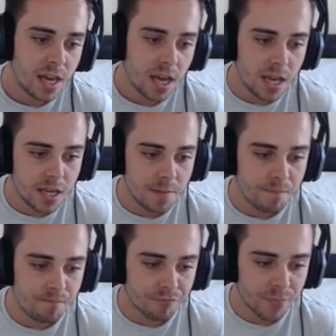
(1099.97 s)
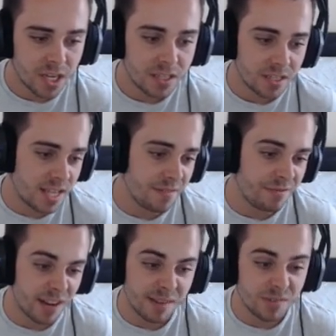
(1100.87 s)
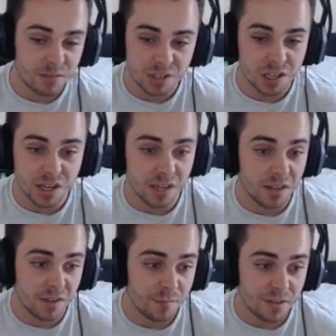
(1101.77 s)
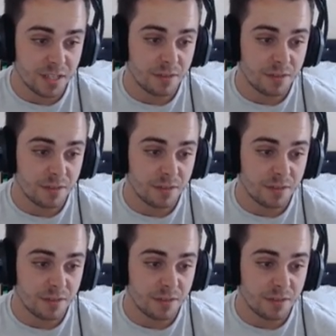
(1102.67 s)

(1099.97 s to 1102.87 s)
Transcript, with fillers: Um, it does get flame. I'm just looking at the other reason.